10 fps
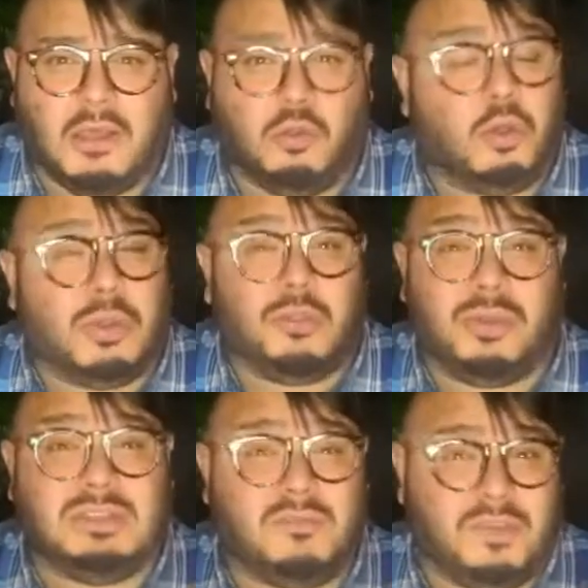Lord, whether
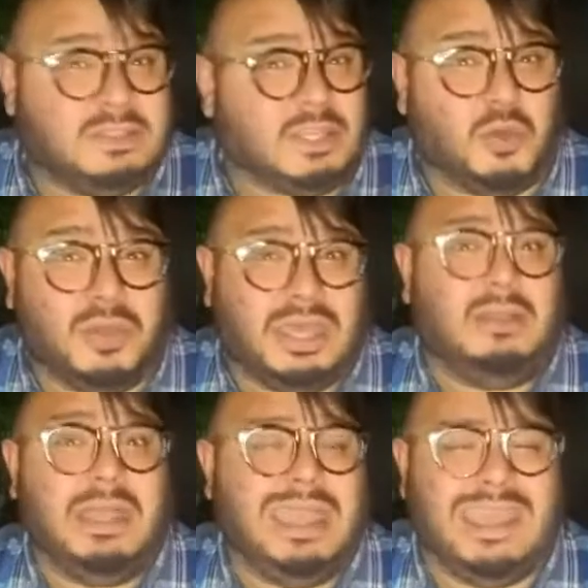it's a physical
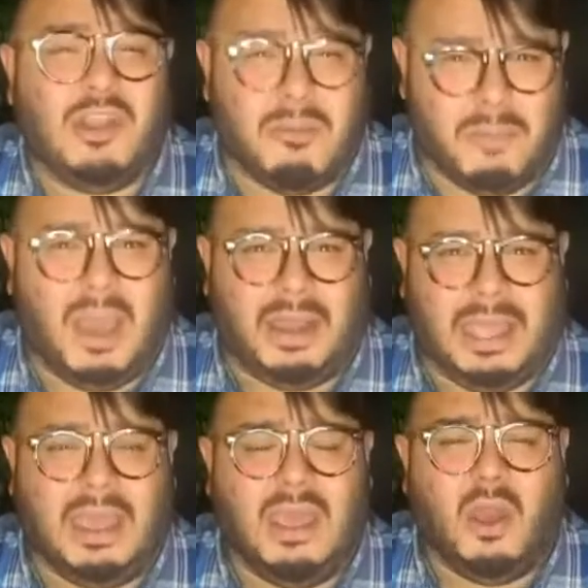healing in our body,